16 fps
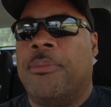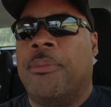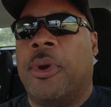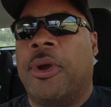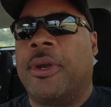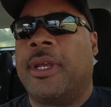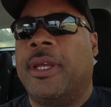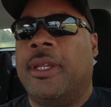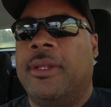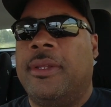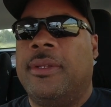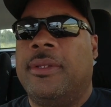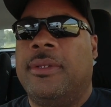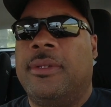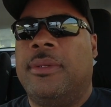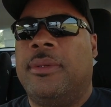market
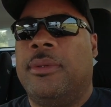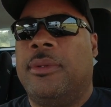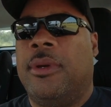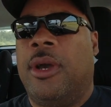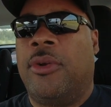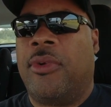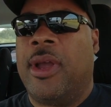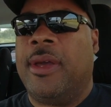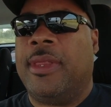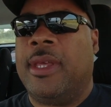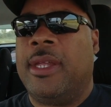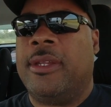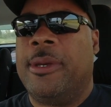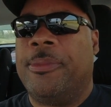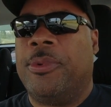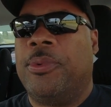around
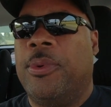that number